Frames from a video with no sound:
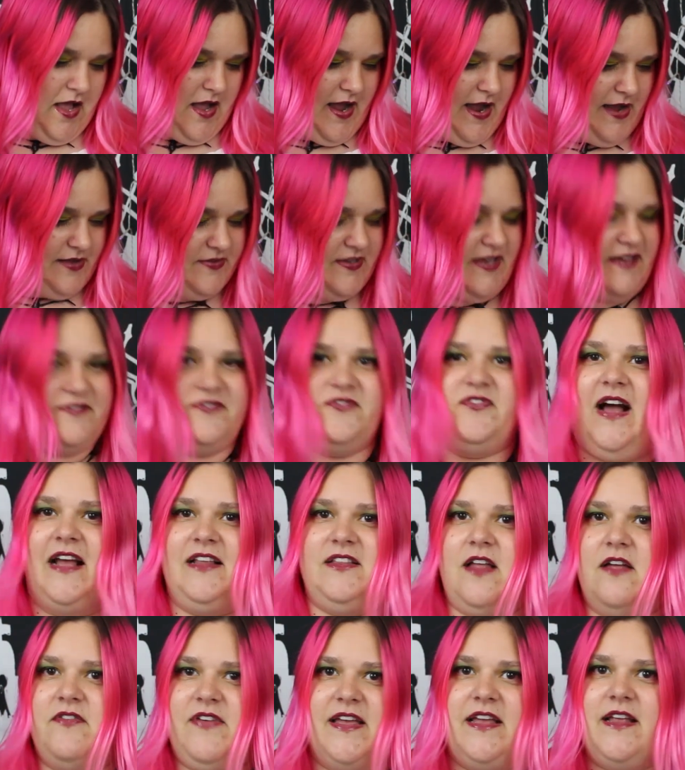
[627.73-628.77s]
I, I, I
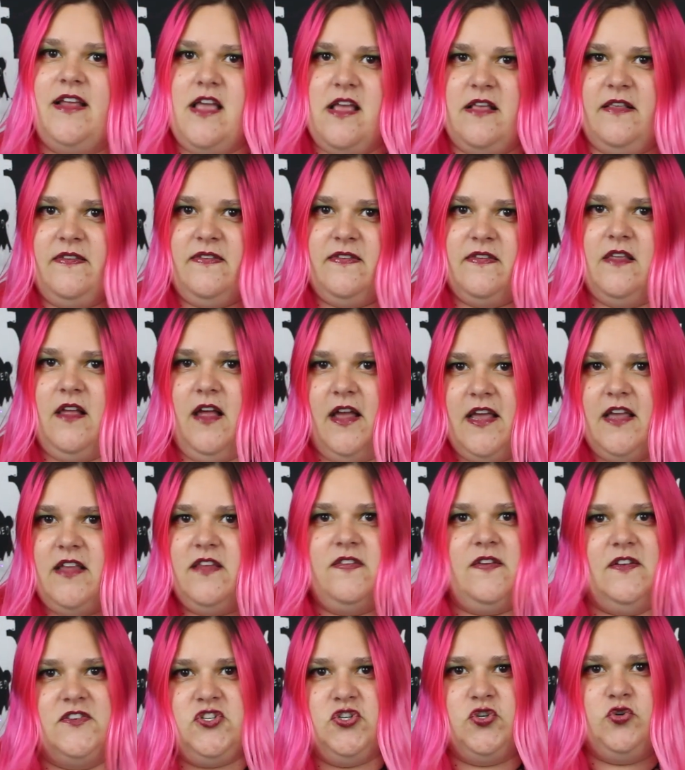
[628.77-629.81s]
love it. It's like
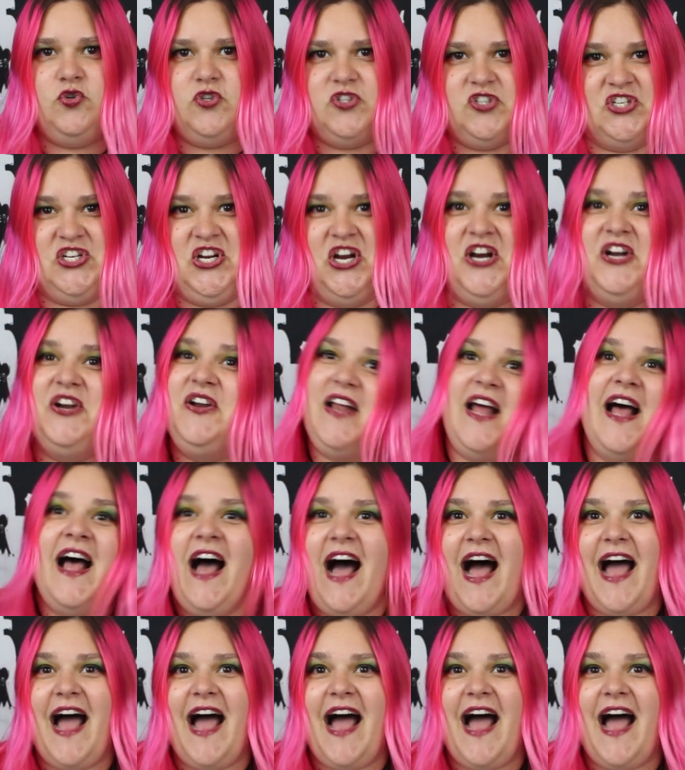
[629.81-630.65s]
such a cool shirt.